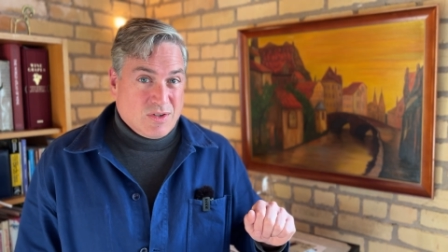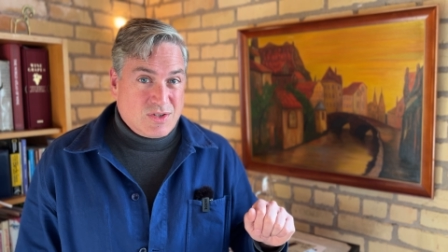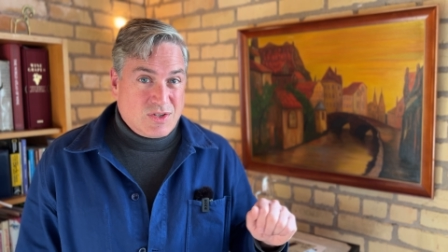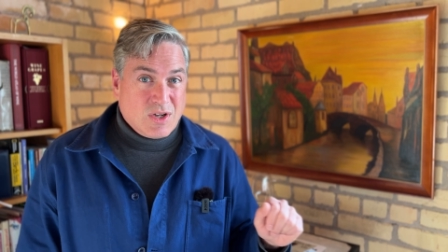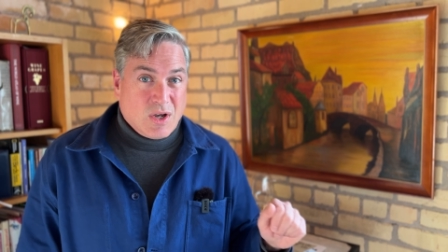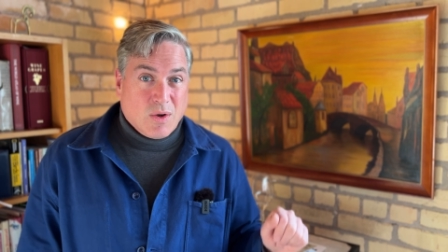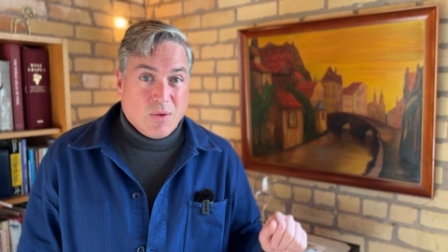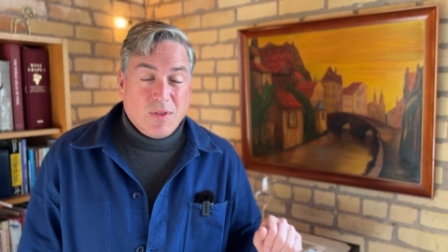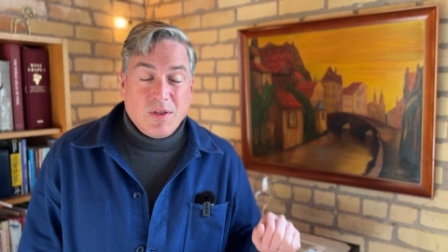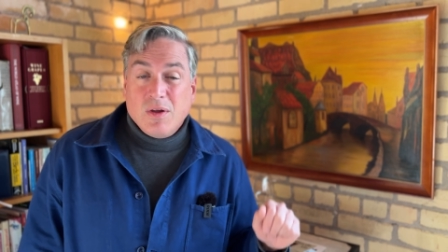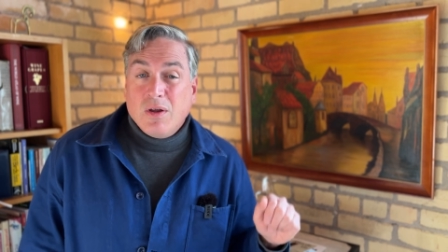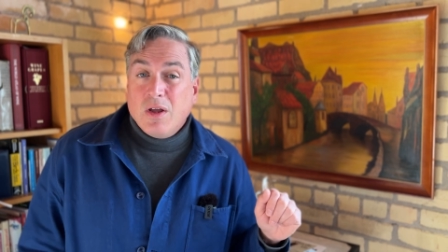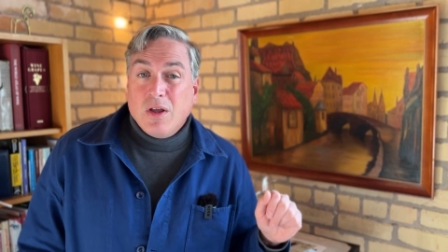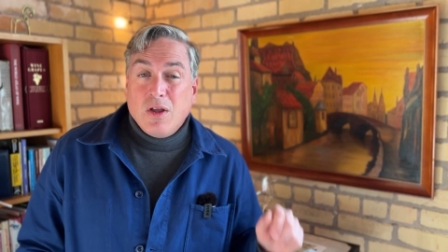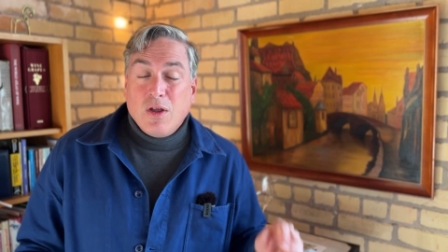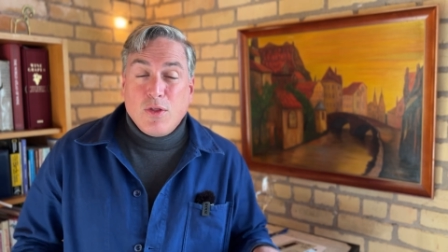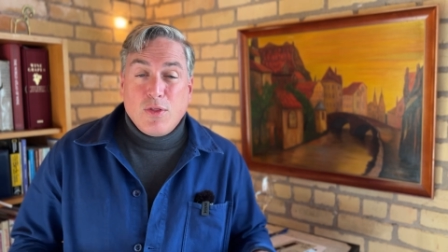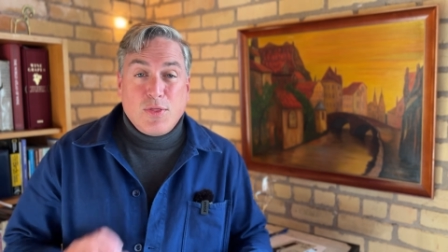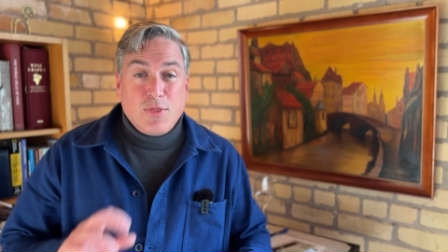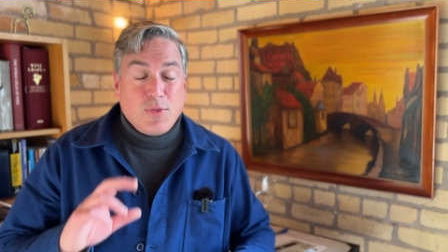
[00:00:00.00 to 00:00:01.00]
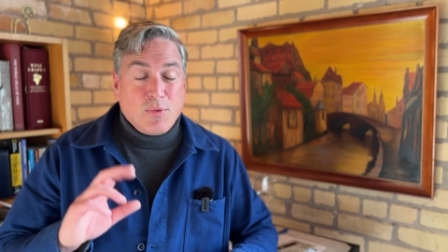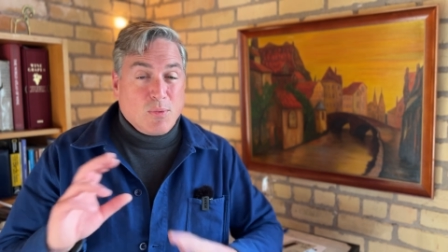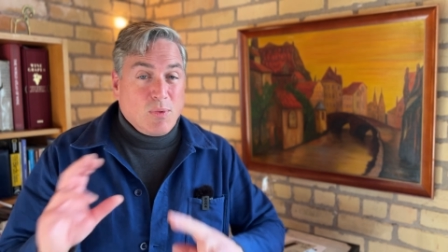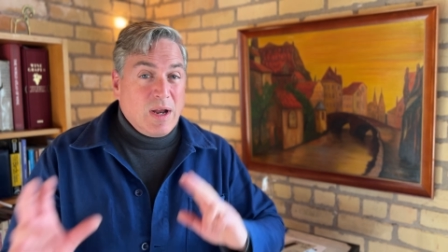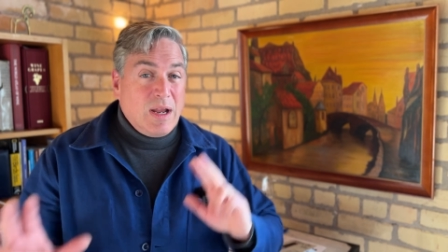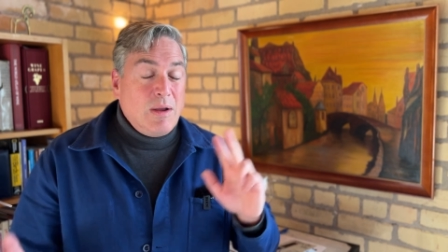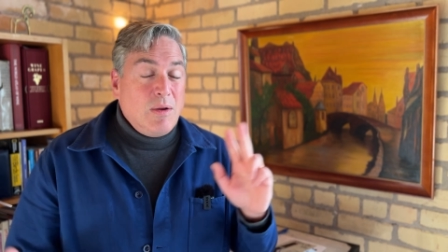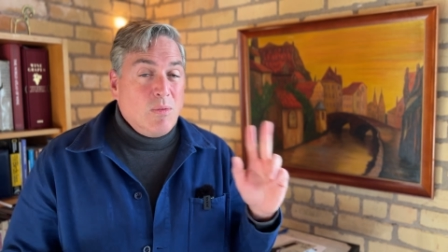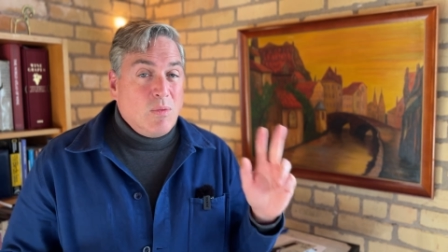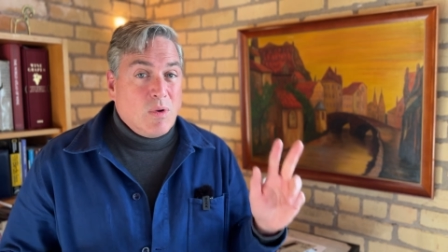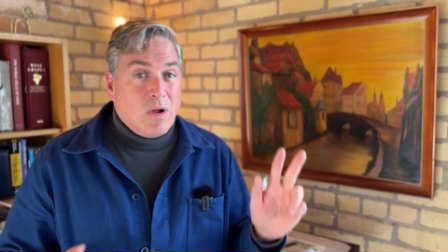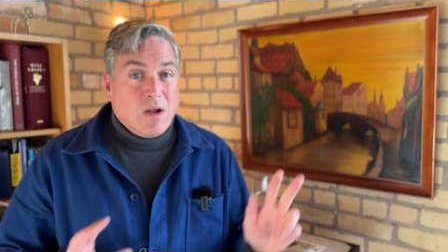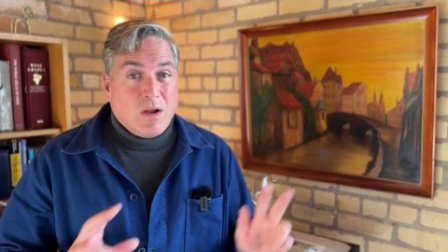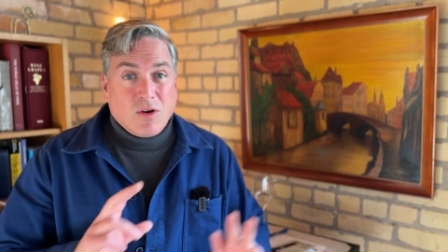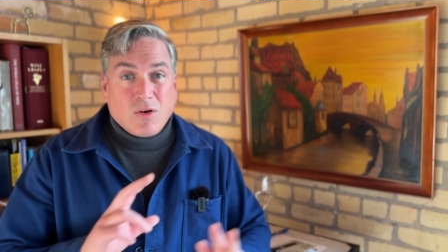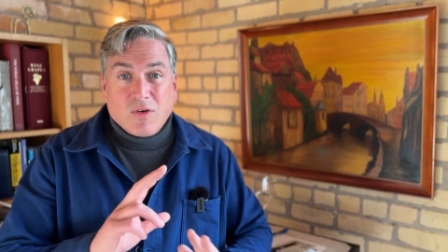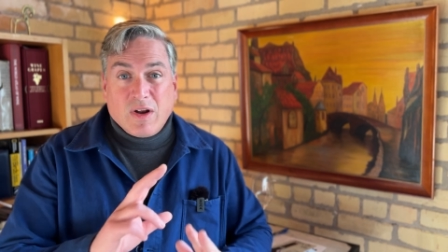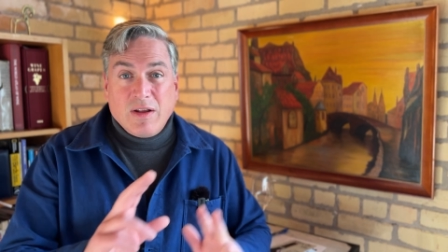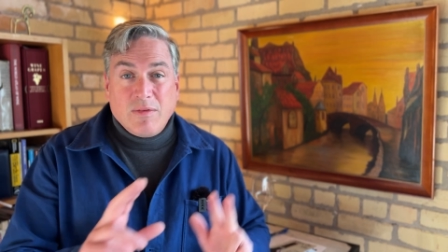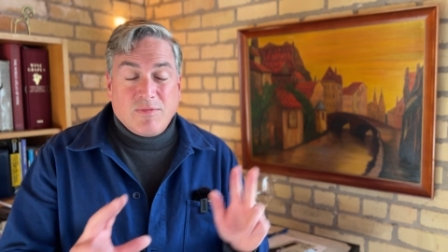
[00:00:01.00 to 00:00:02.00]
So the 3
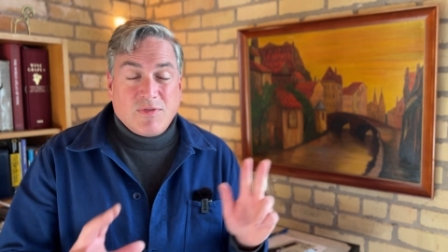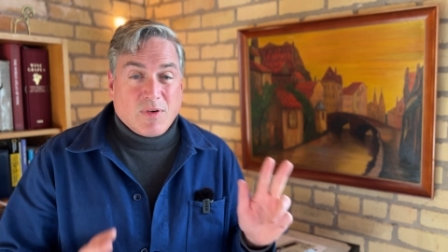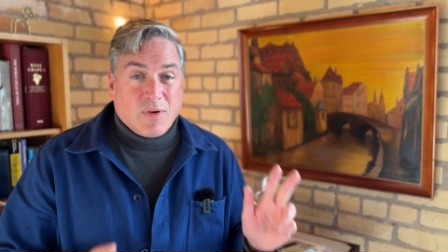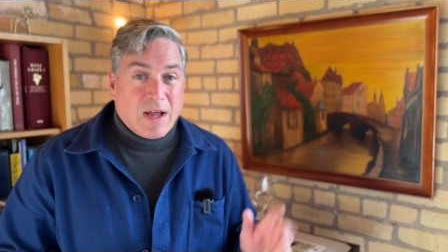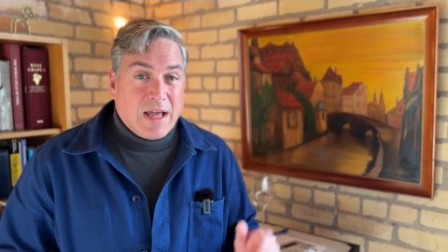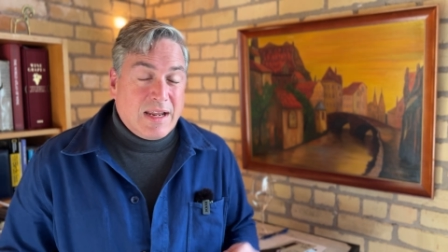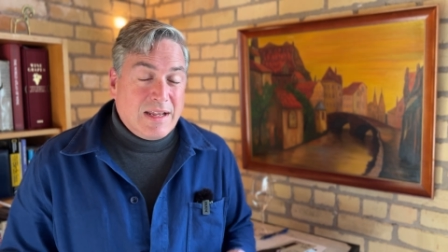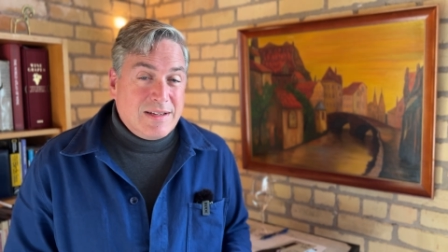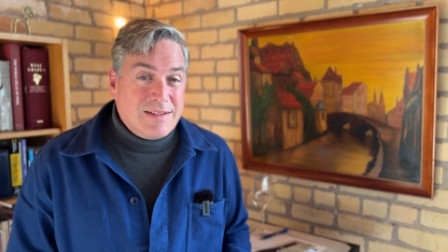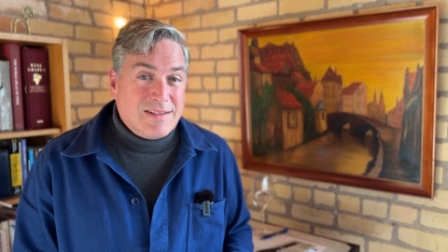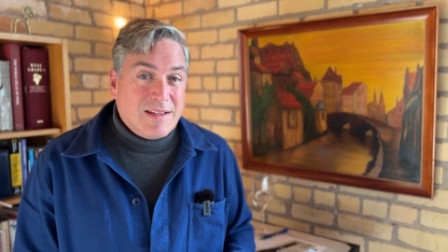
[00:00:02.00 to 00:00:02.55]
grape varieties